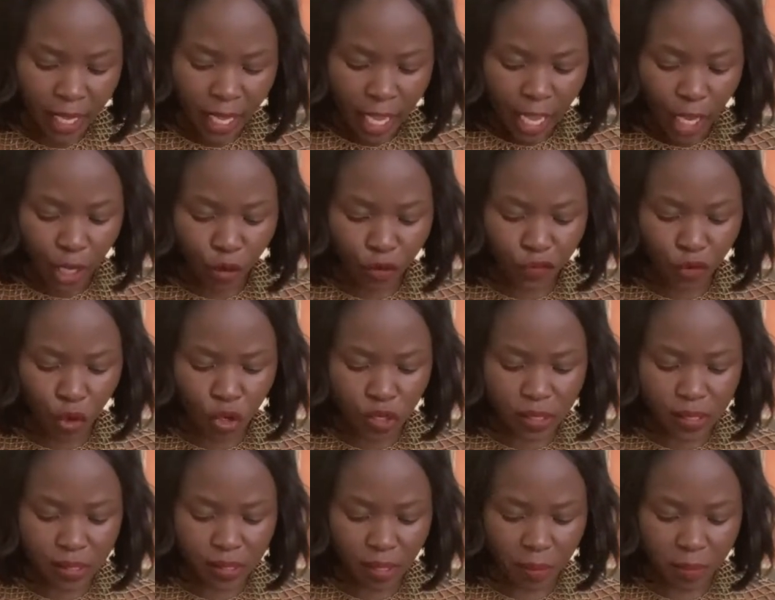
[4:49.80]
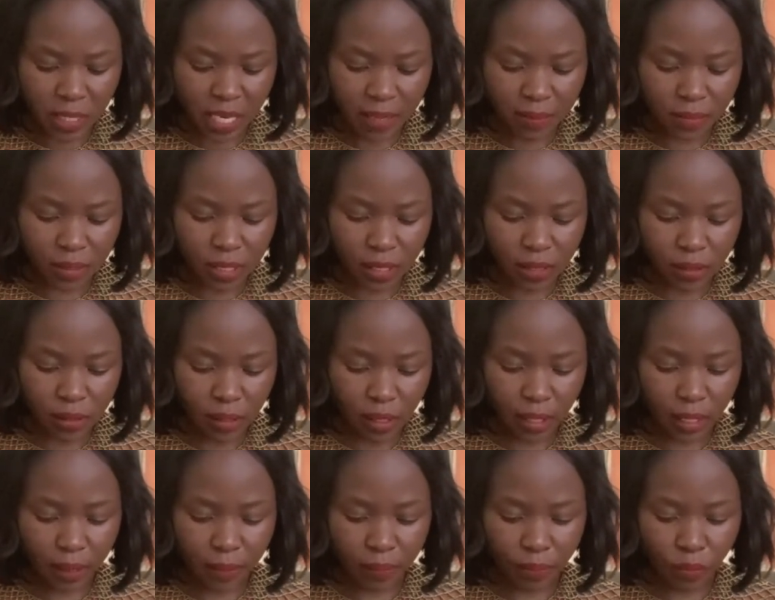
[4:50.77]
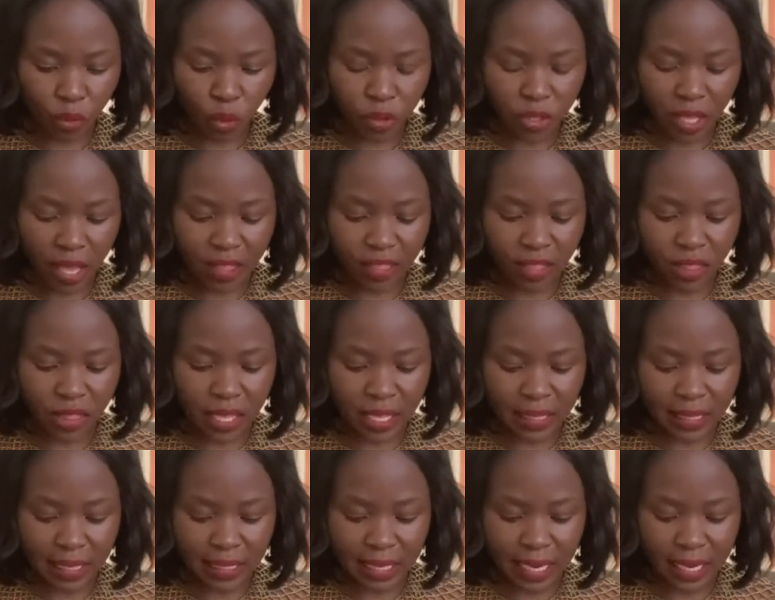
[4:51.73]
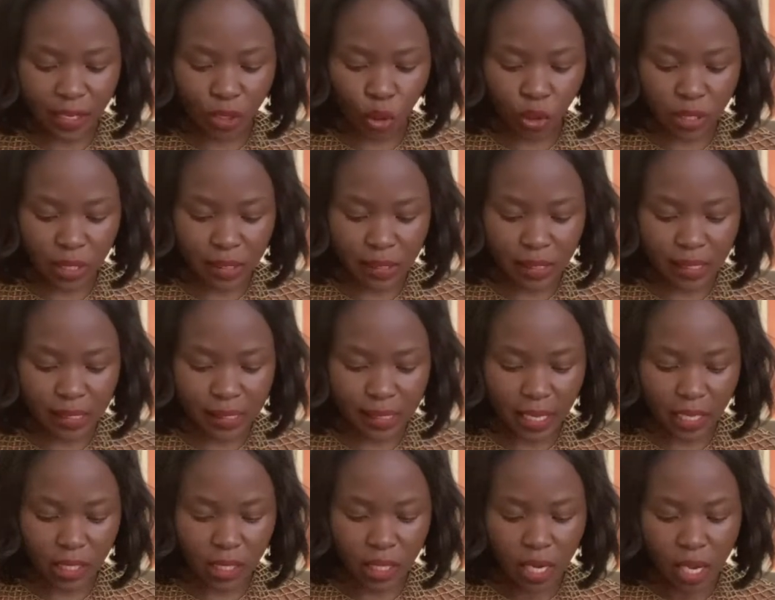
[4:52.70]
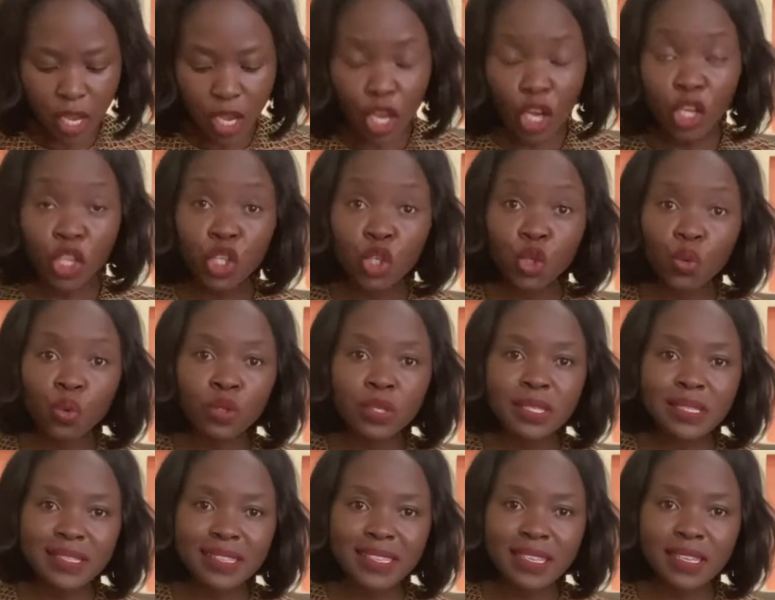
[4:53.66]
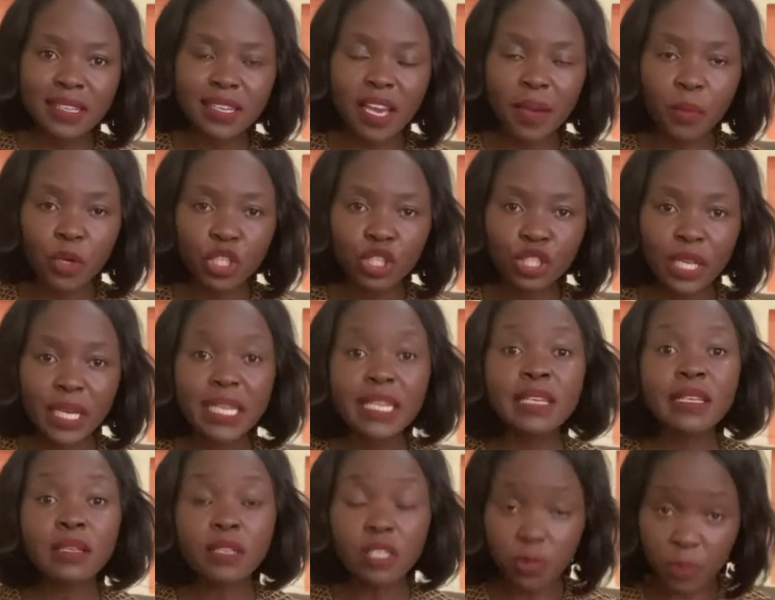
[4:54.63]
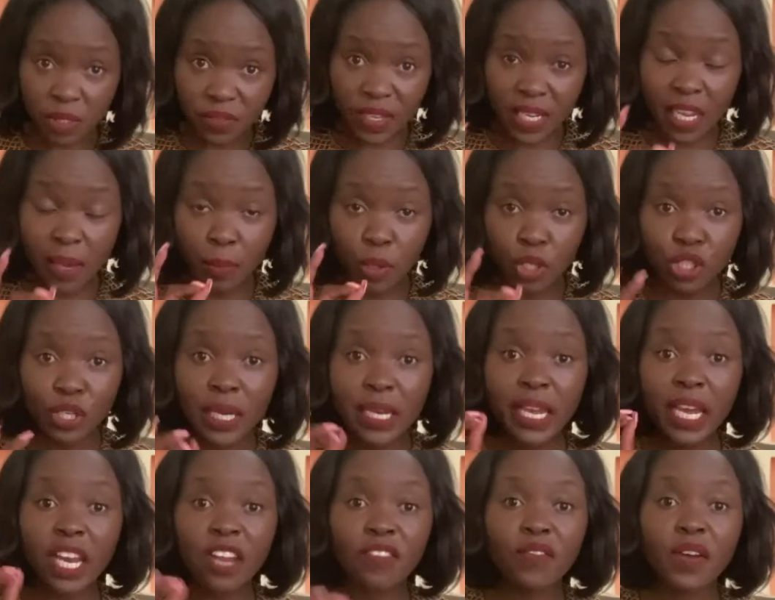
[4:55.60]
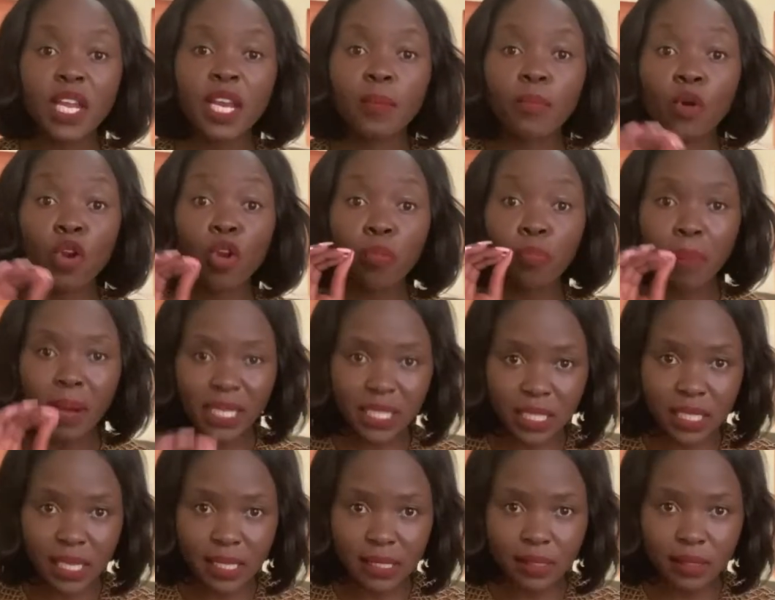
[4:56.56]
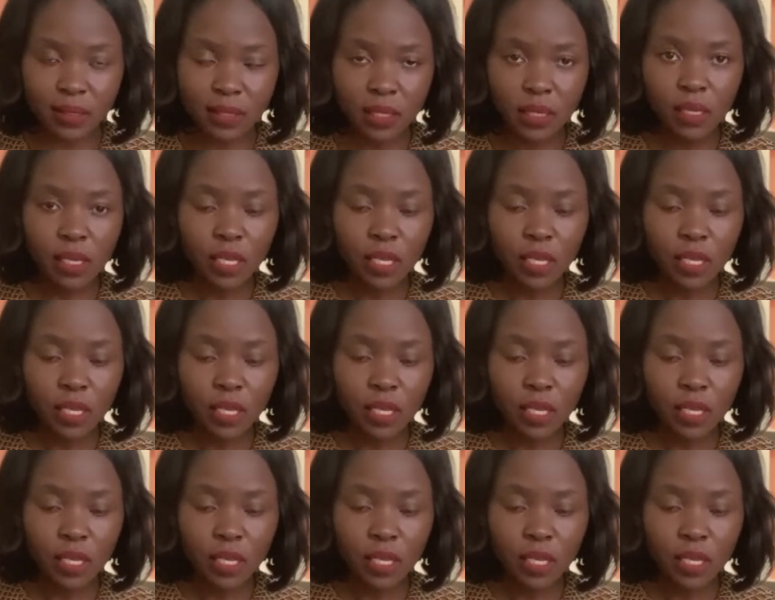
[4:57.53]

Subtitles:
And of course, sometimes the other thing that I noticed is that you seek especially emotionally unavailable partners.